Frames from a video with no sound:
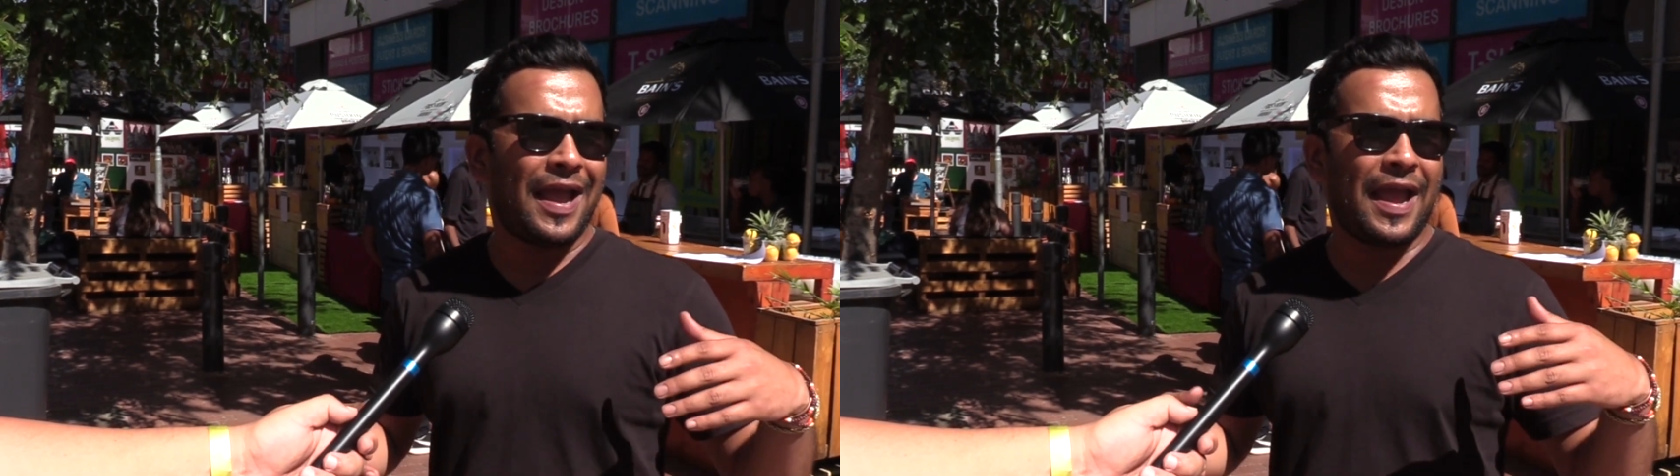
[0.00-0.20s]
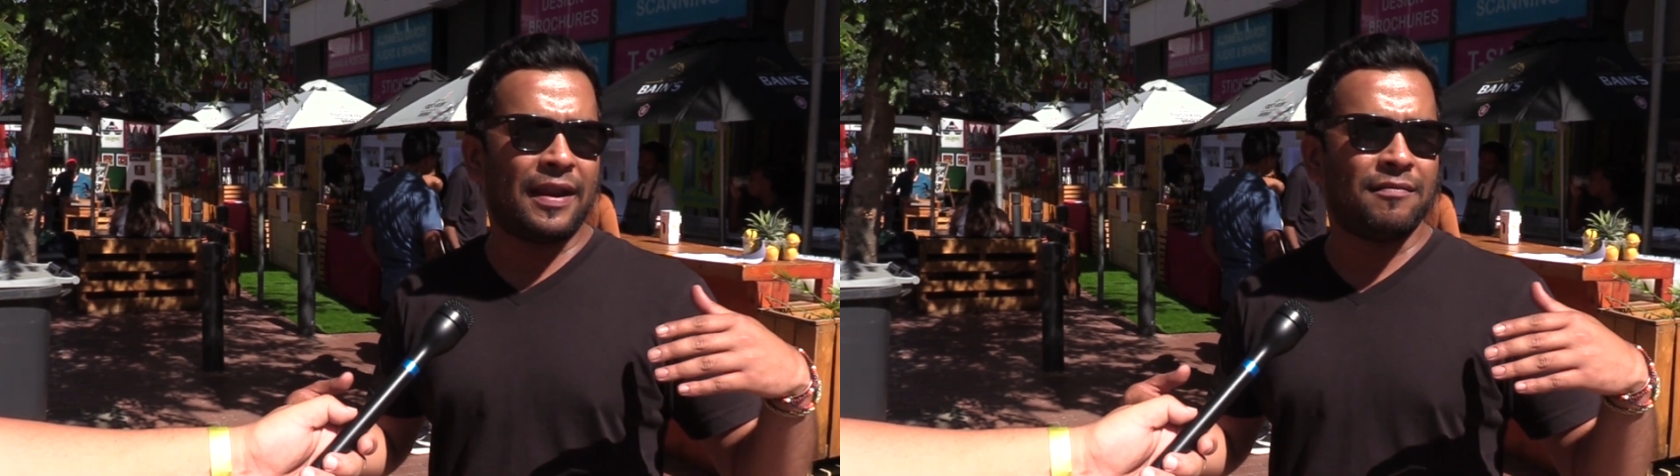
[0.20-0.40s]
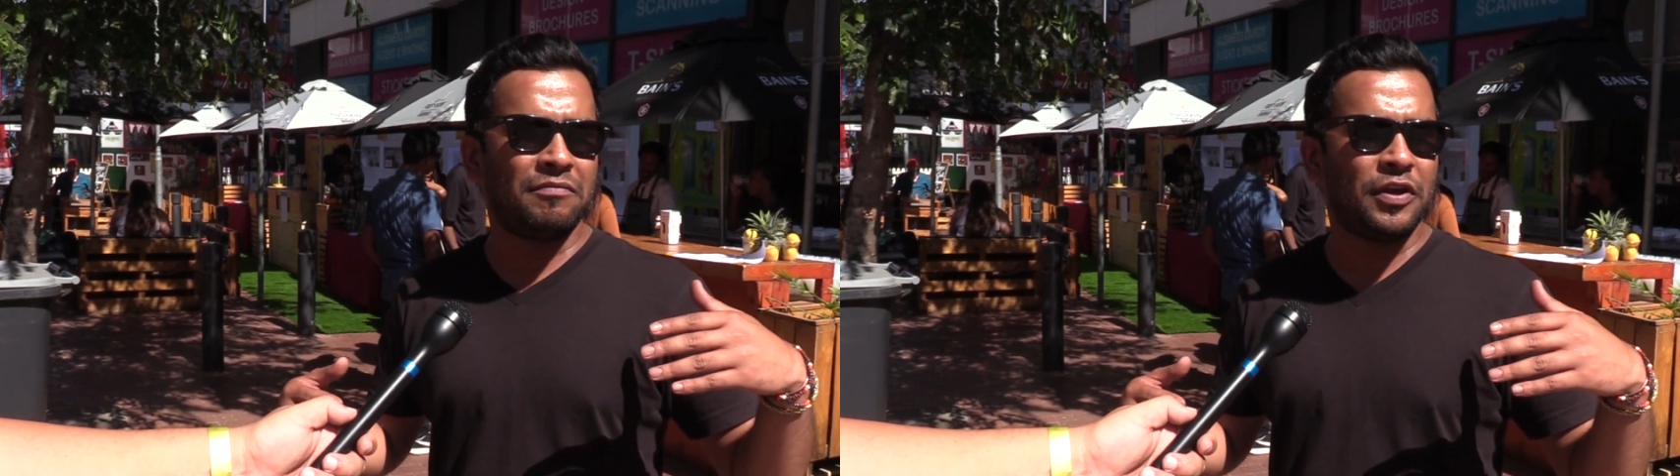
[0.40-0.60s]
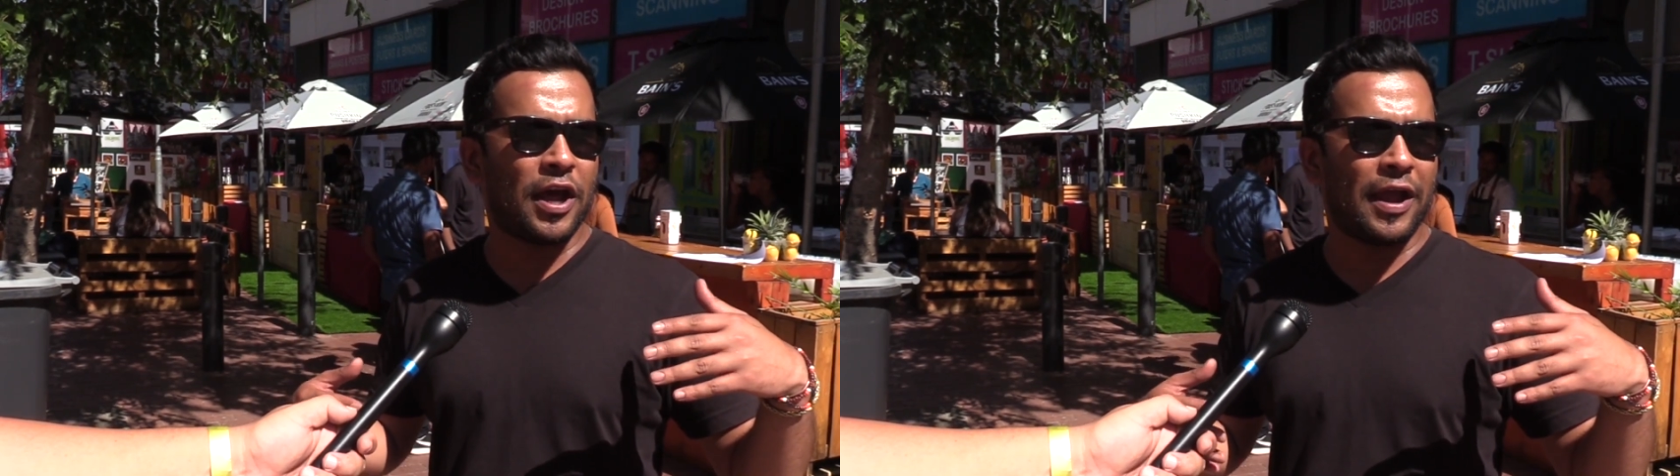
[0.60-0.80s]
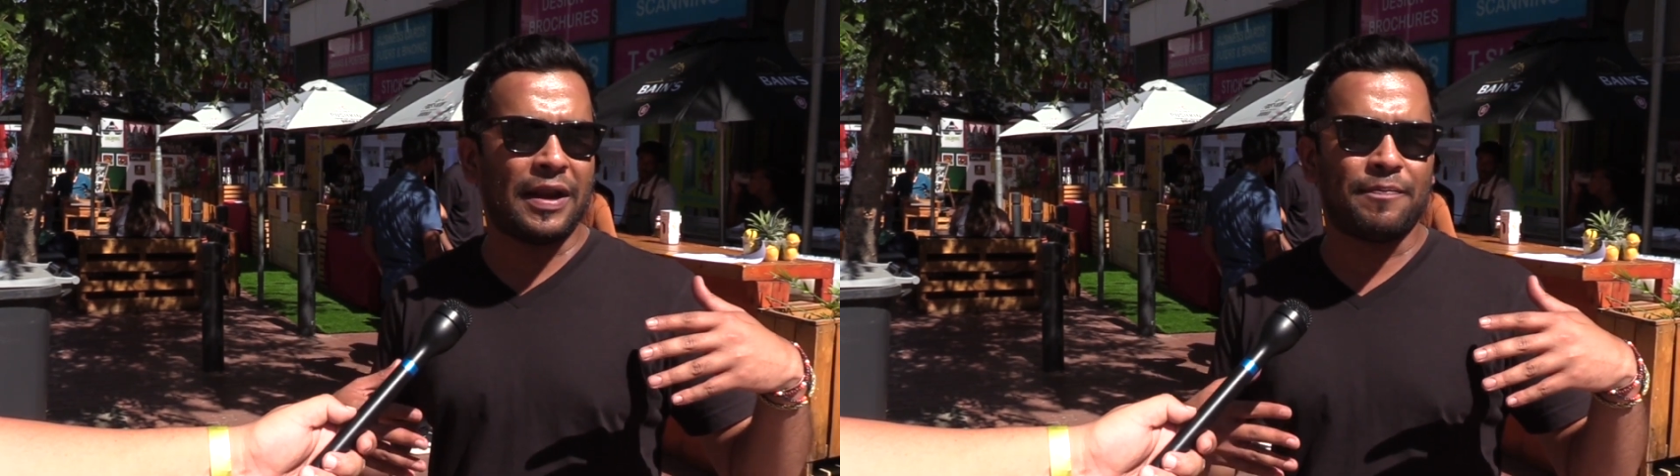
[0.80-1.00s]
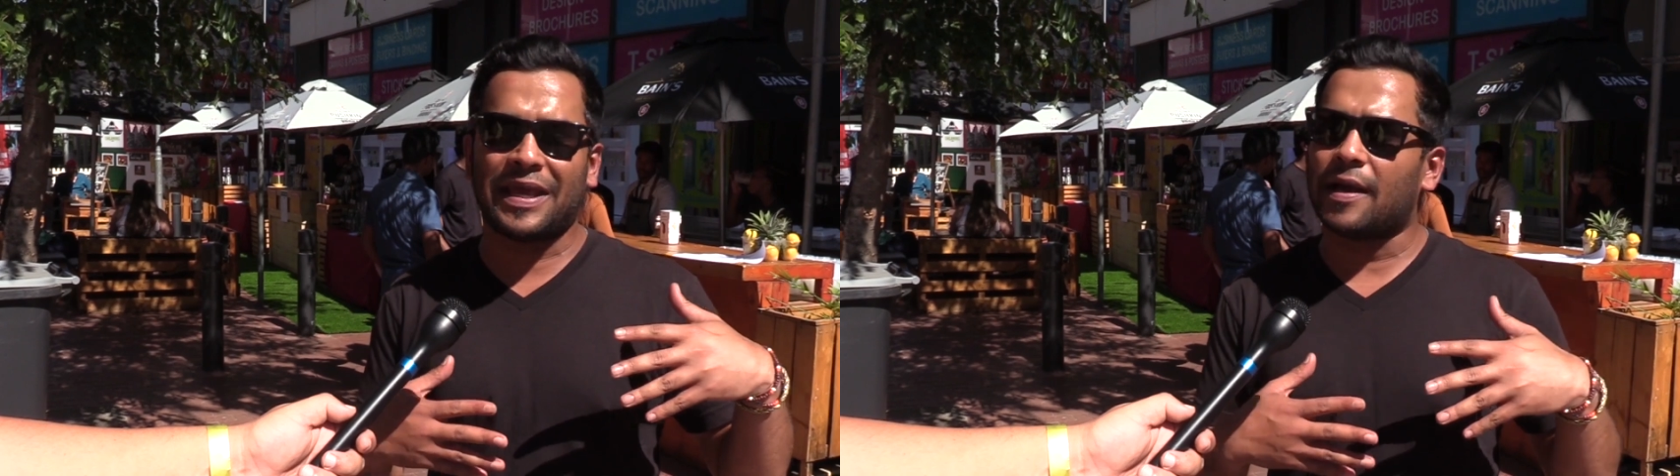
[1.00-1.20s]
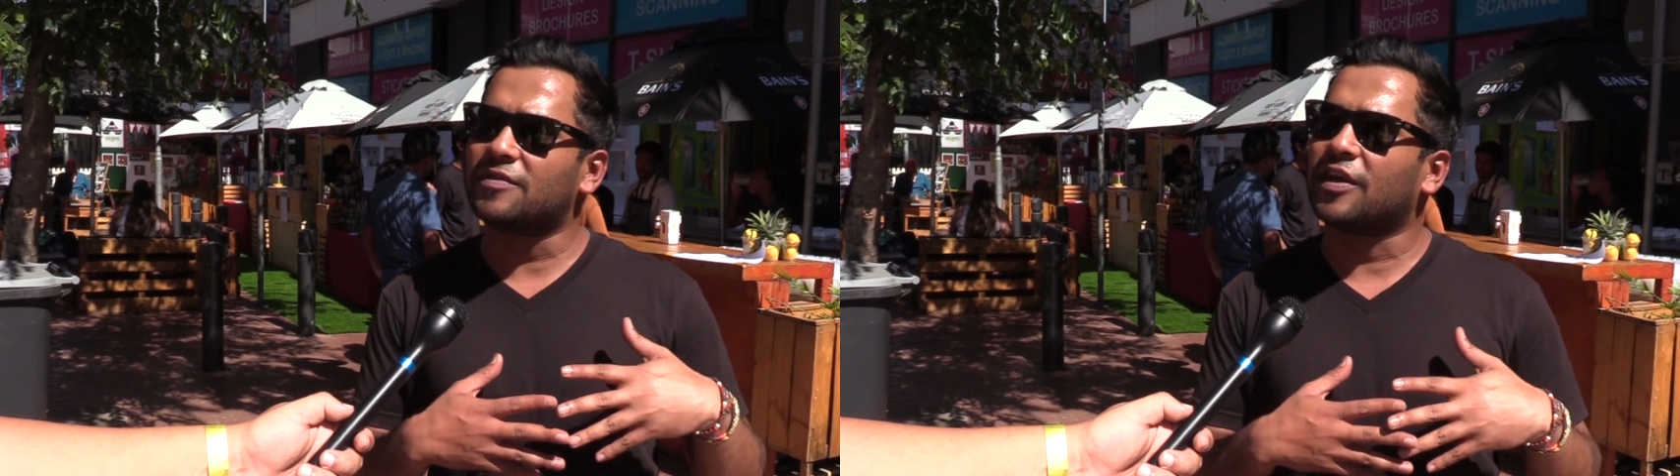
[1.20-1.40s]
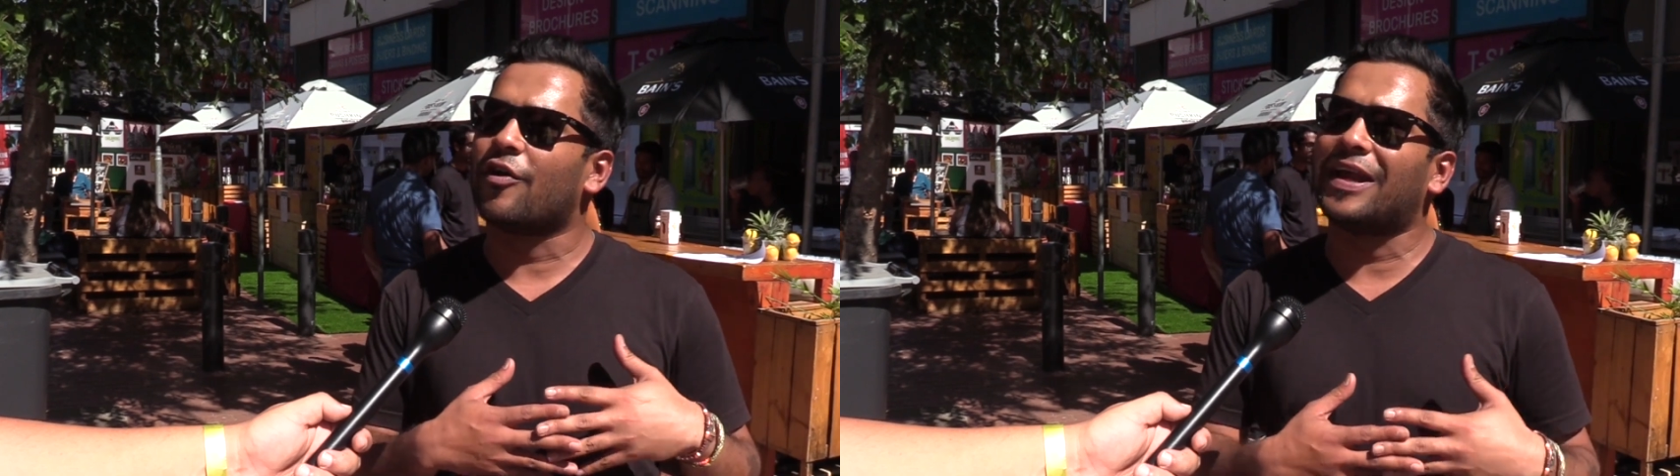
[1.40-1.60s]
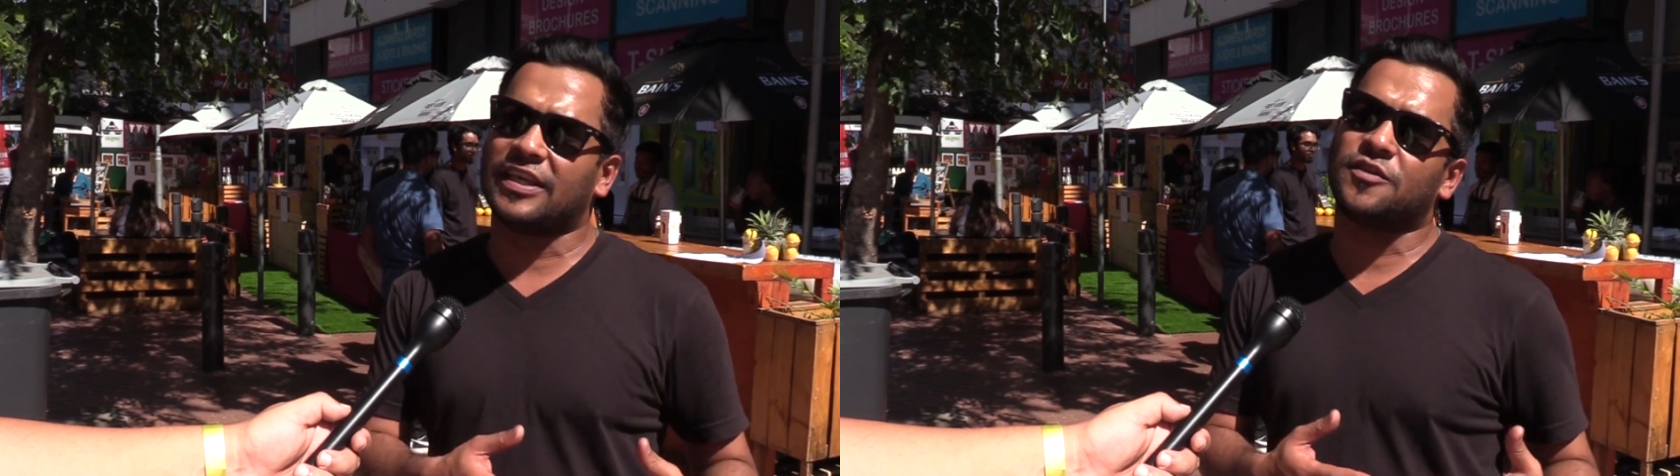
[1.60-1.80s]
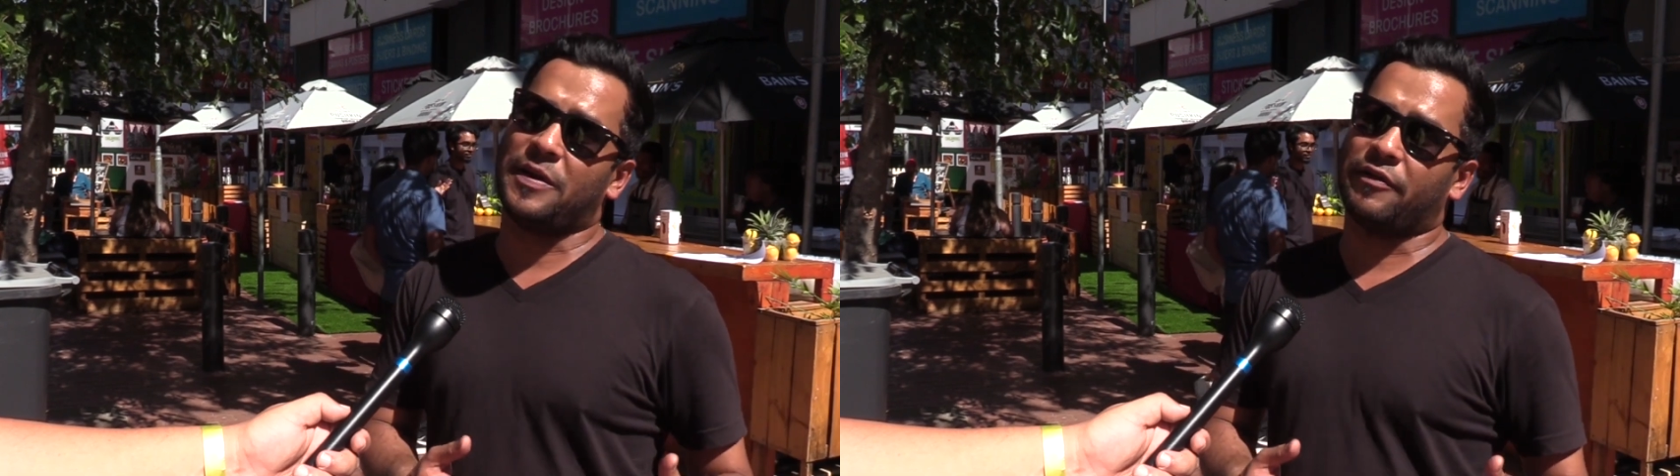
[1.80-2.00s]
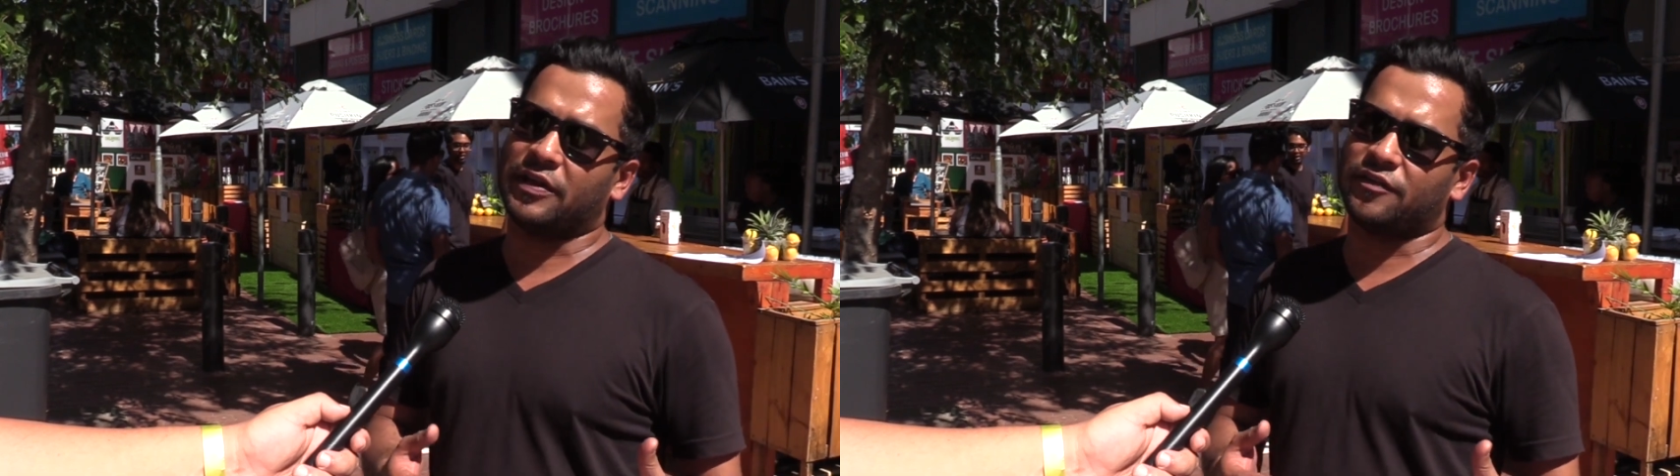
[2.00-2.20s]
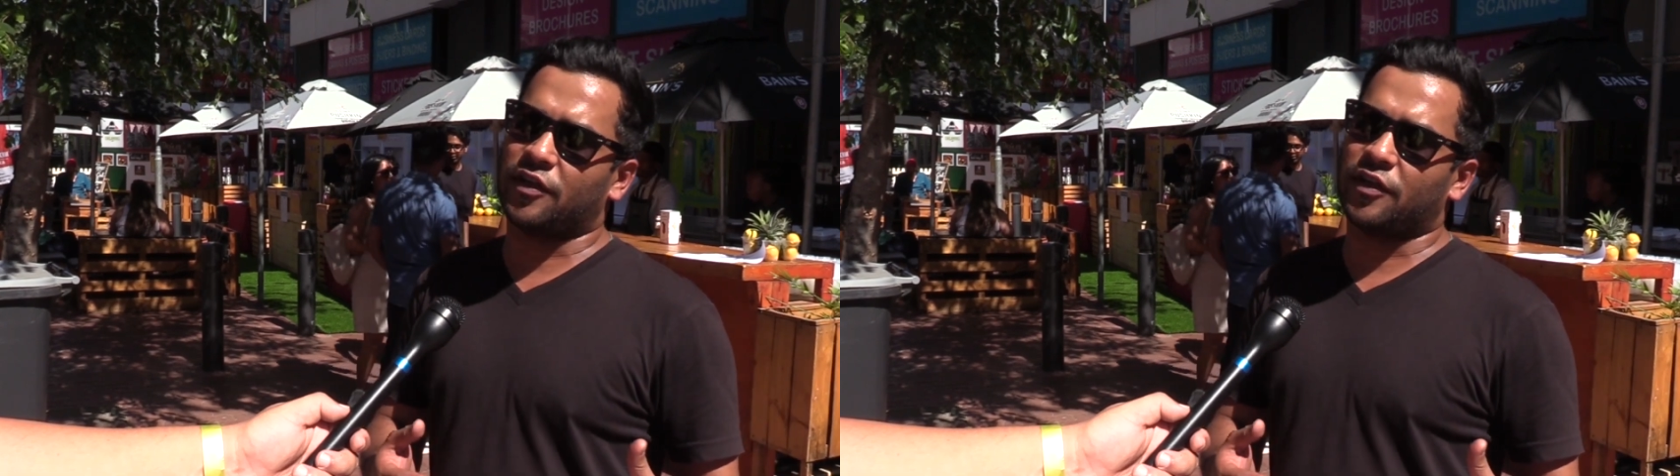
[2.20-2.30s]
and you know, it becomes a great experience.